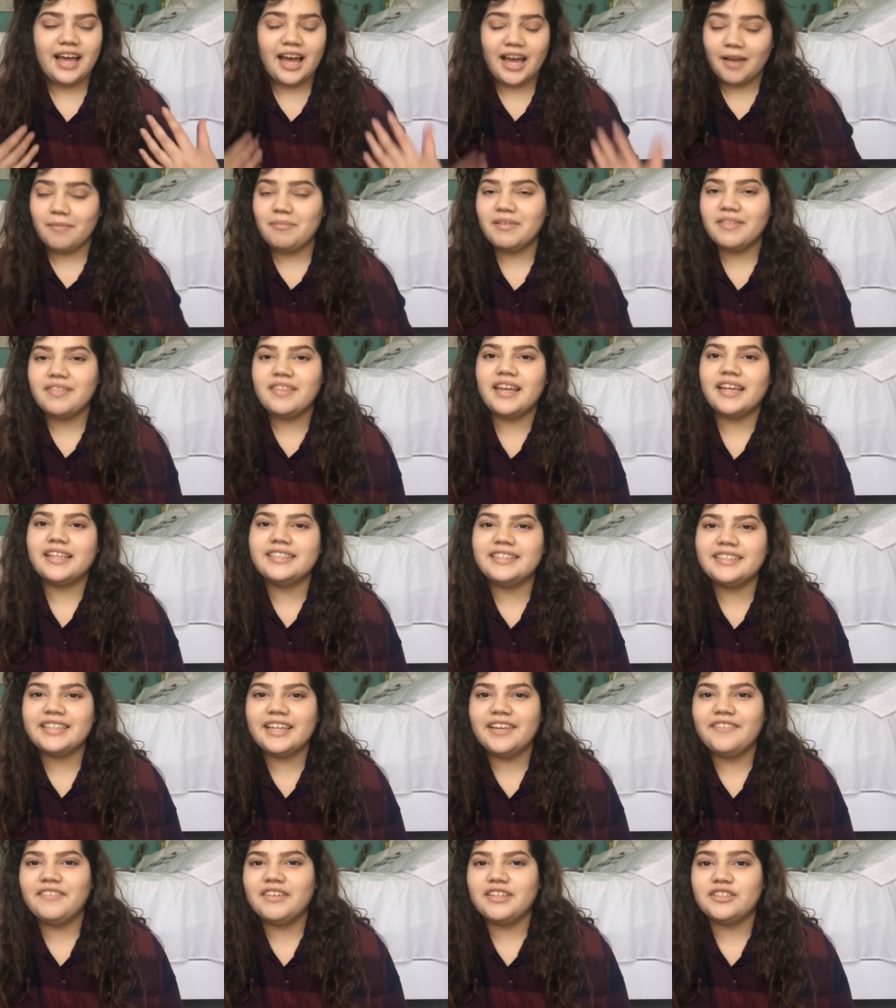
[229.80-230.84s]
Happy
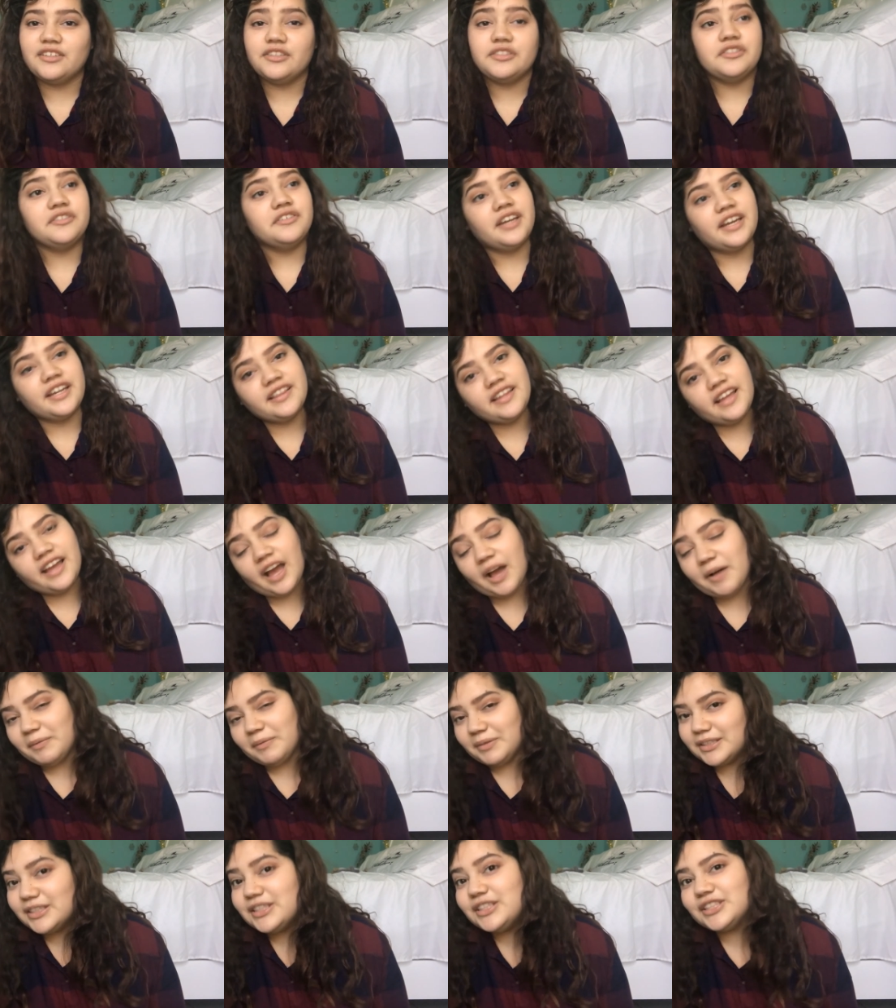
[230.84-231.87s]
Thanksgiving. Don't do anything
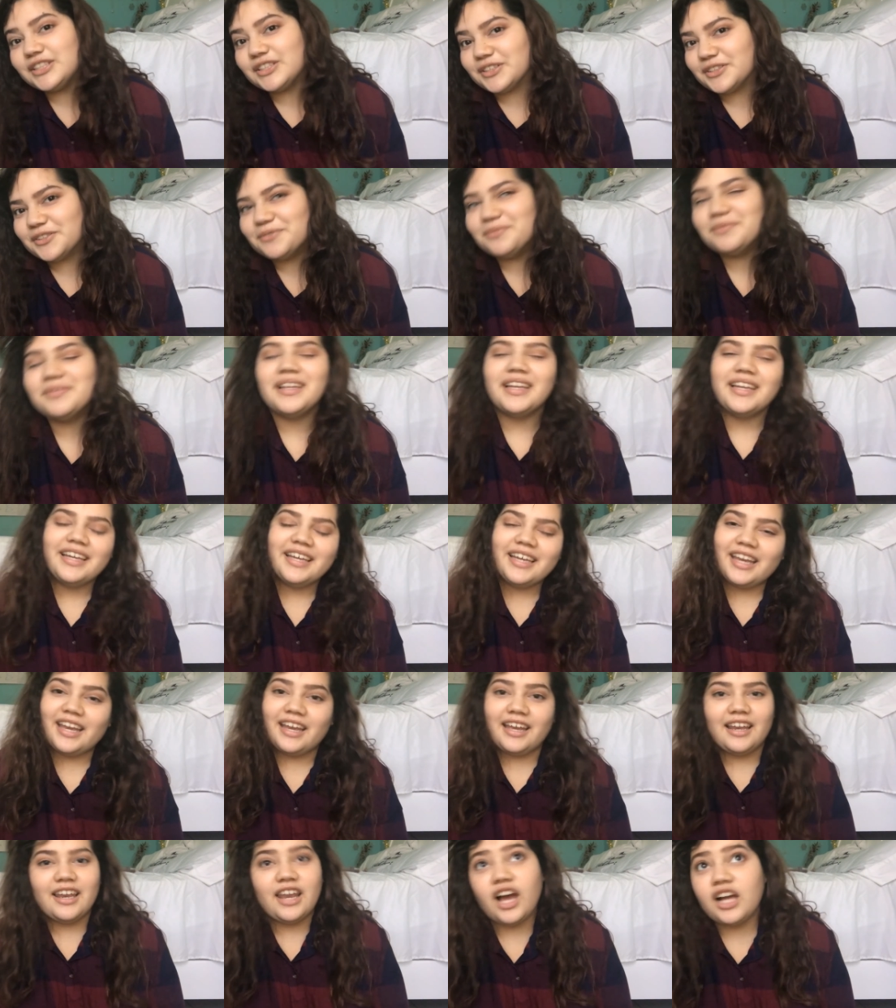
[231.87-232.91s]
I wouldn't do.
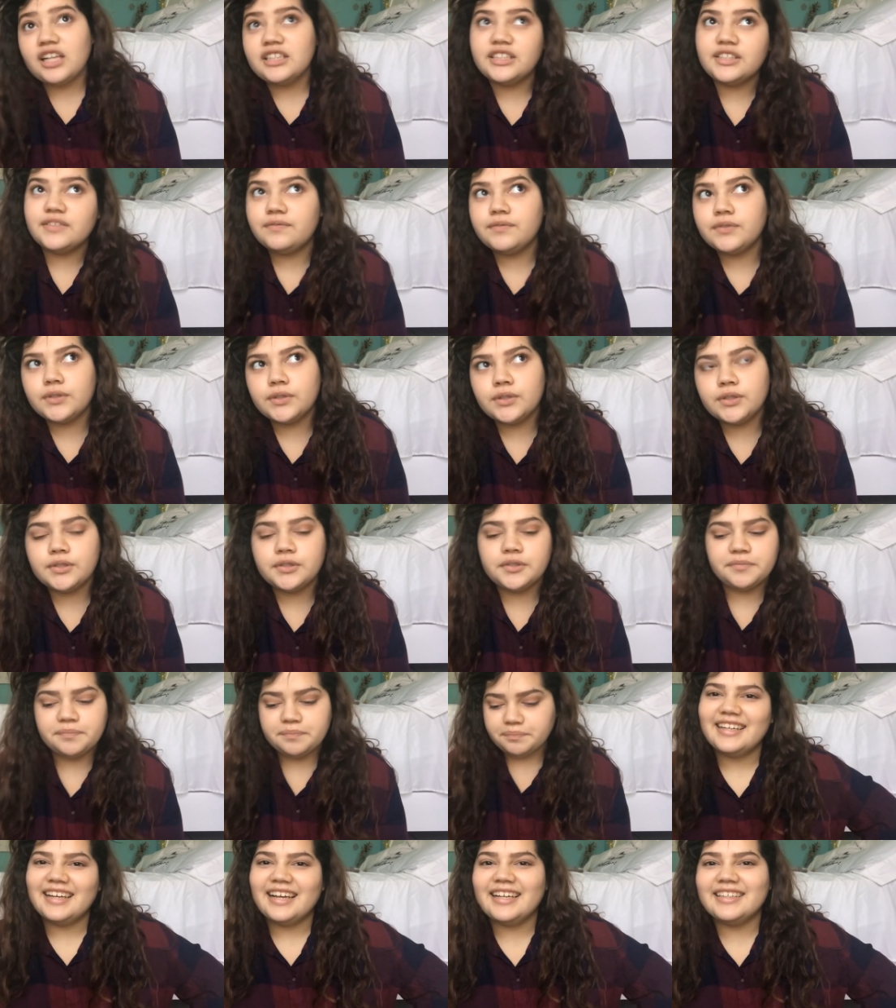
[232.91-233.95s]
Eat lots of food.
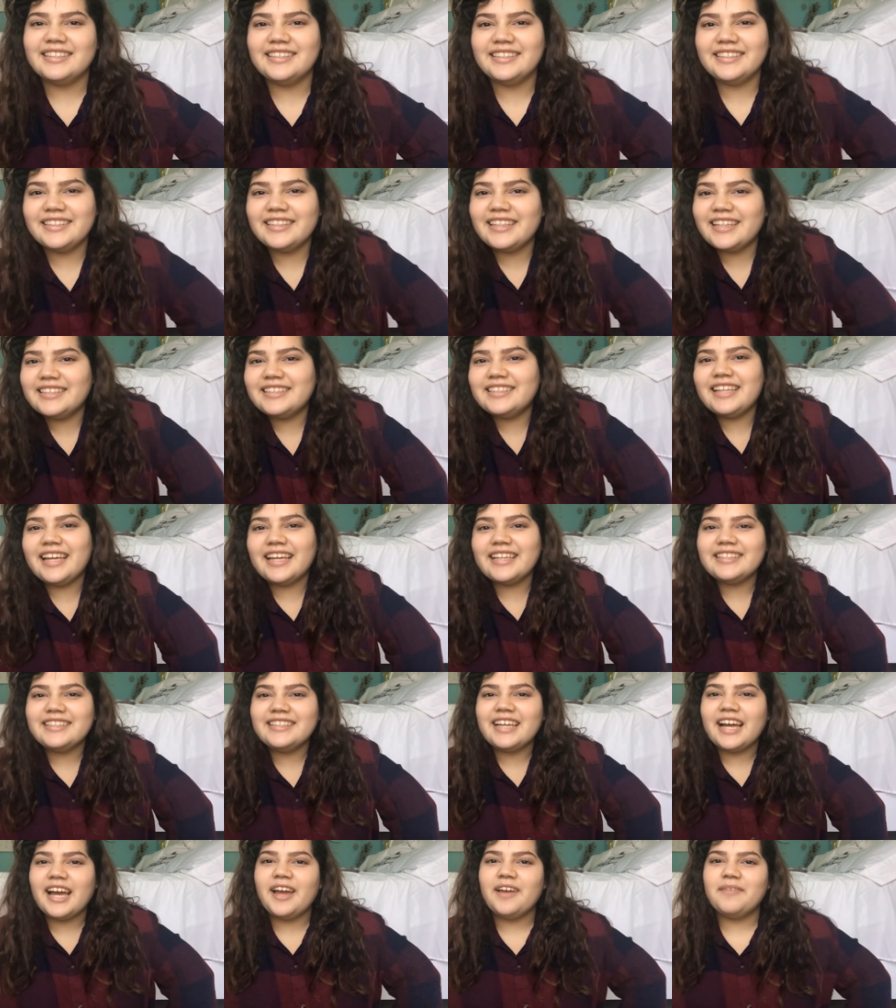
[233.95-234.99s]
I'll see you guys
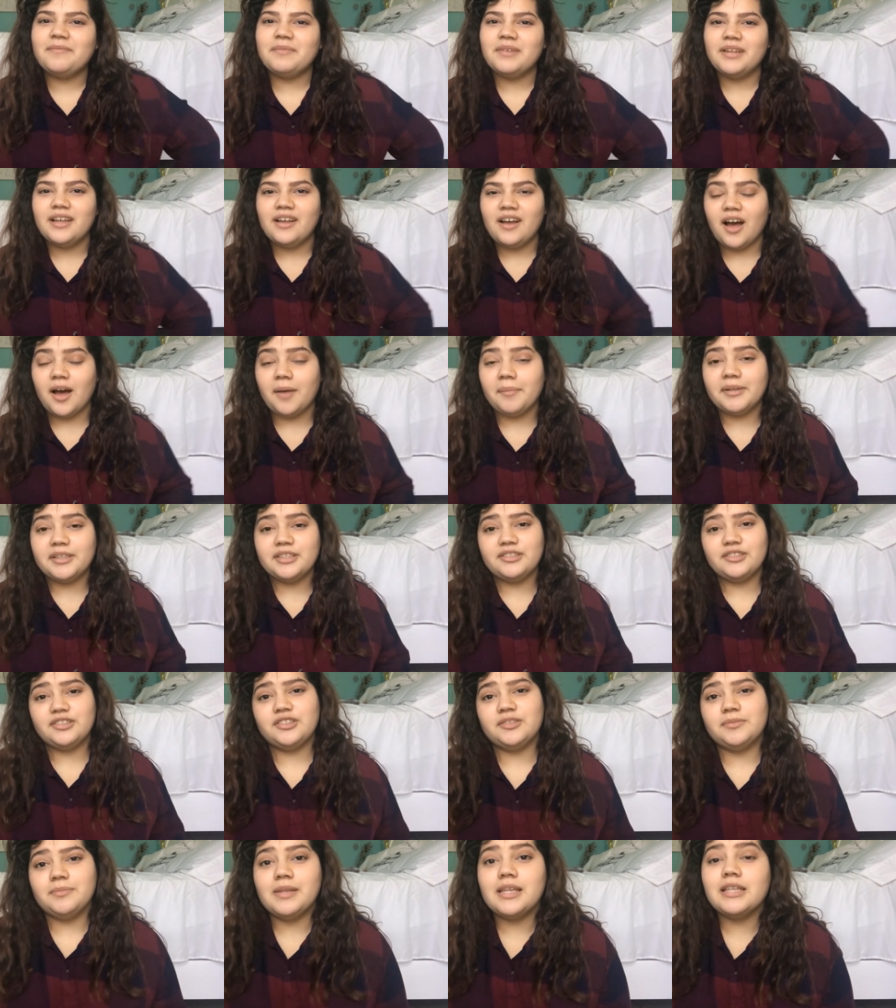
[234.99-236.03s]
next time. All my
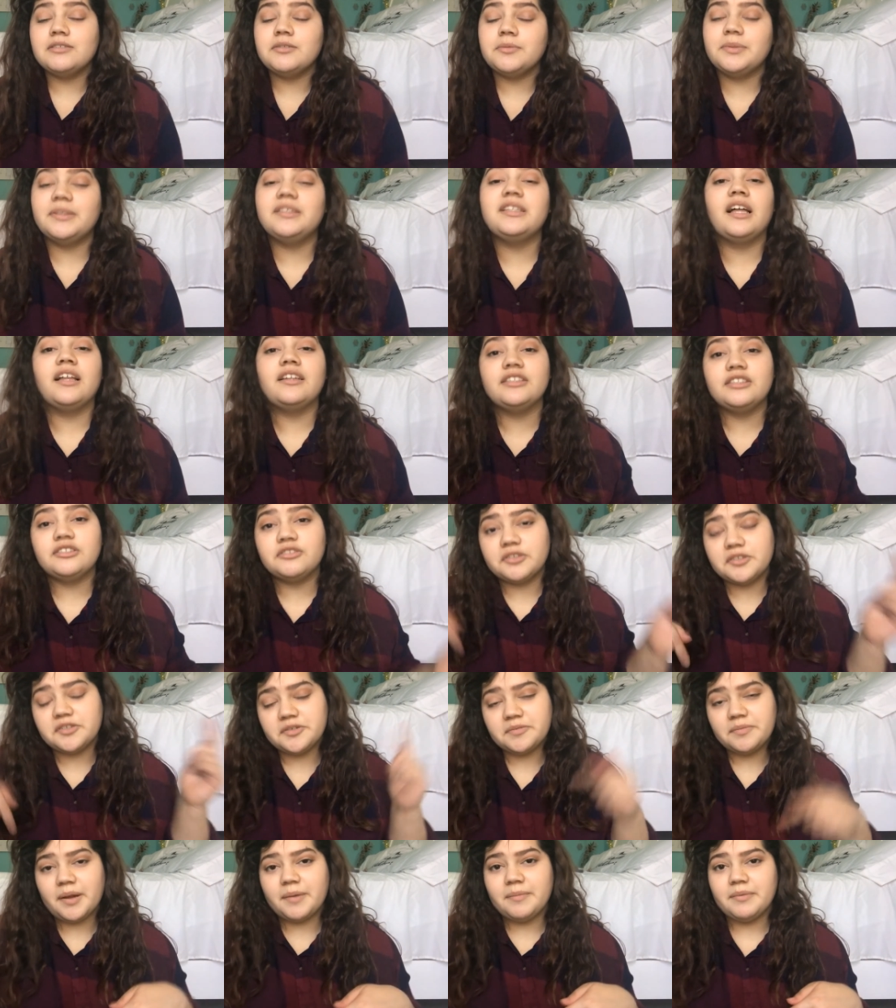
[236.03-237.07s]
social media links will be down in the
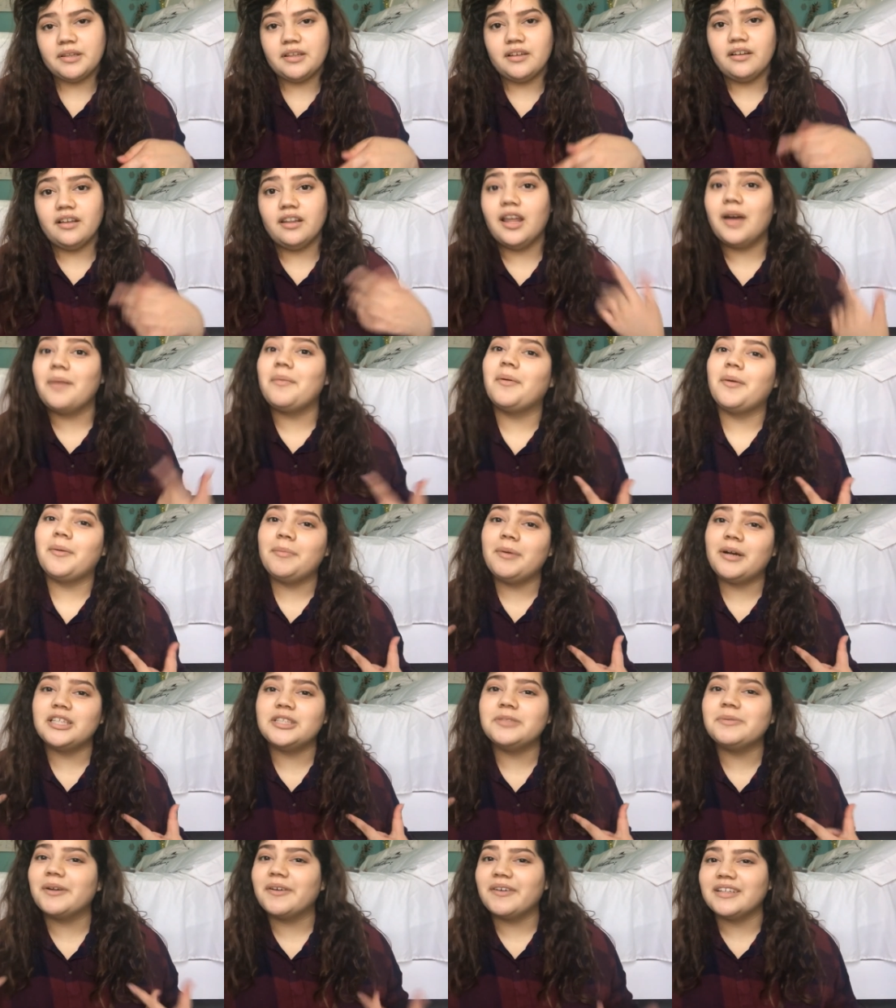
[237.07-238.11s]
description right below along with
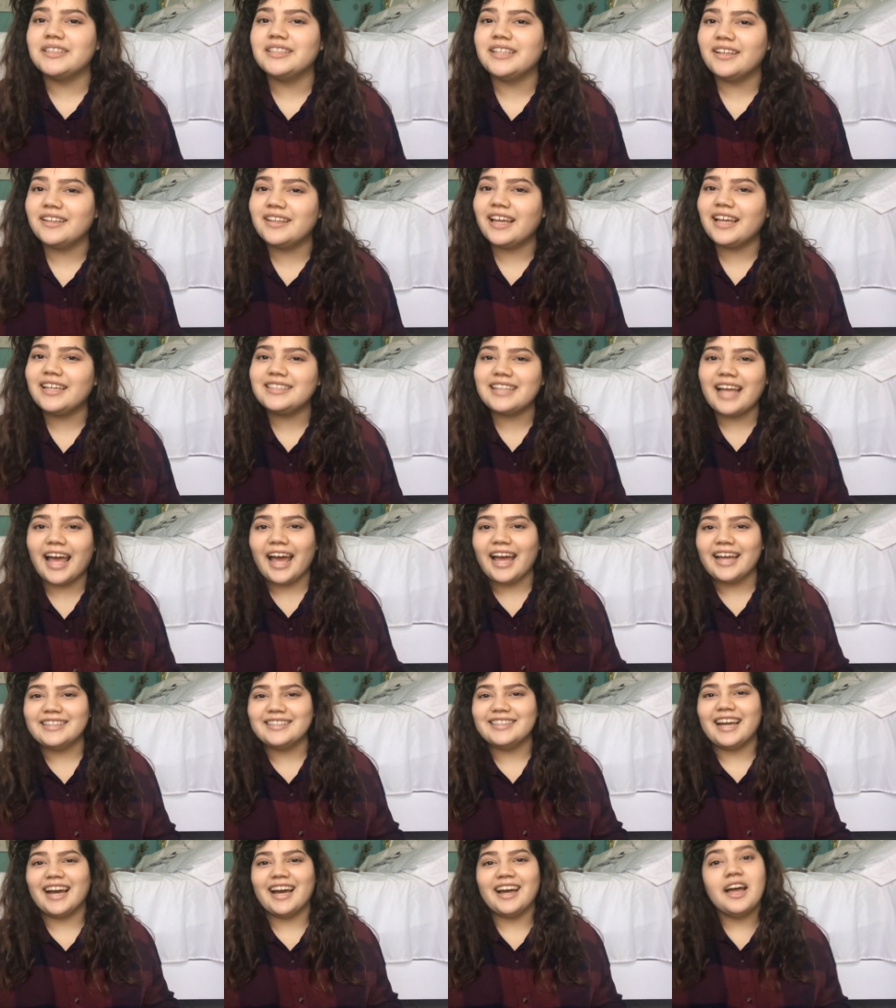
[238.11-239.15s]
my passion for all things
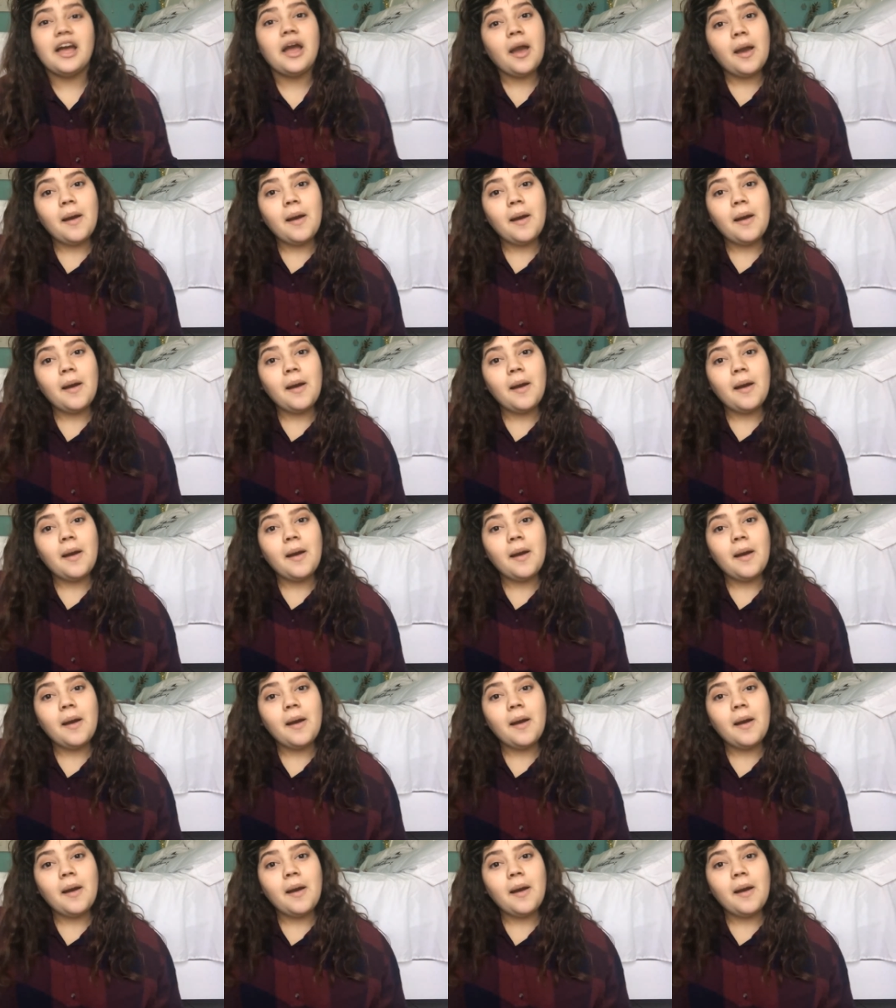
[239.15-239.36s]
and yeah.